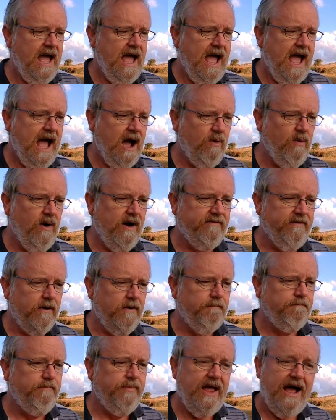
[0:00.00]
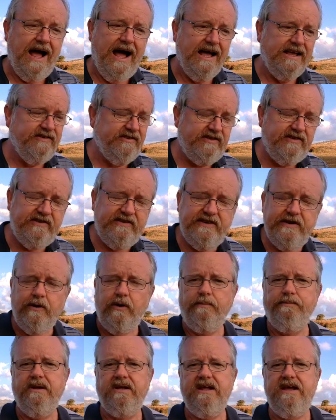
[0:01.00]
However, I
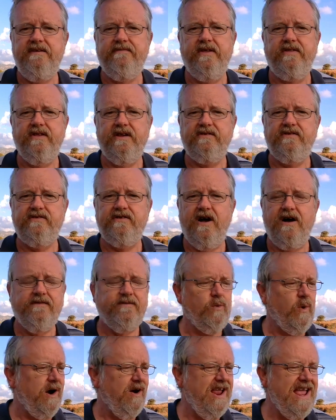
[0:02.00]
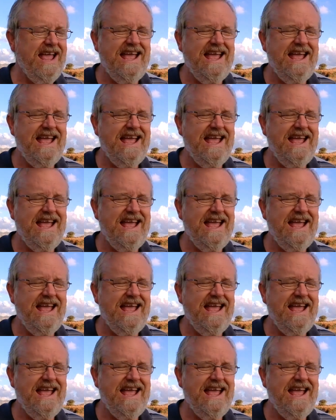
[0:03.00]
still believe in this software.